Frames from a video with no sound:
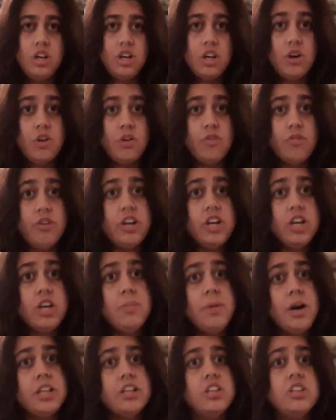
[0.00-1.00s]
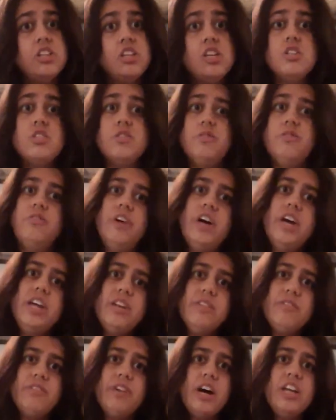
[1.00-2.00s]
Now Vikramaditya is
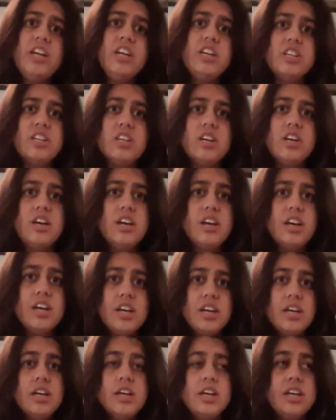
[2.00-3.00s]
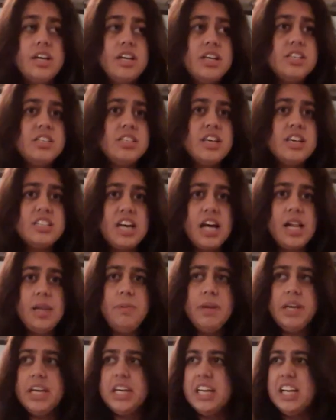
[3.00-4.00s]
very worried. He says, I'll
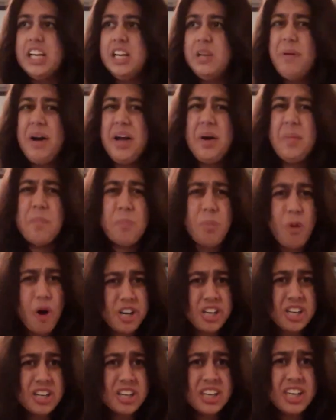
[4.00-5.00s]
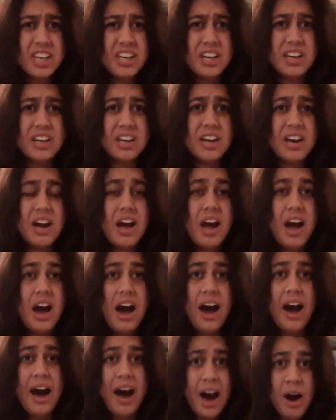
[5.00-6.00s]
be killed by a potter king.
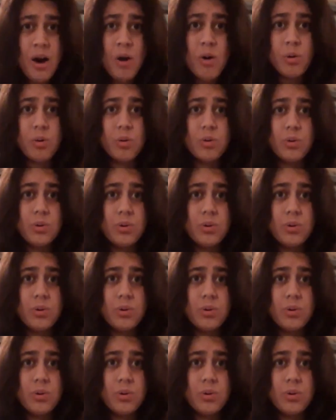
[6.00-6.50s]
How?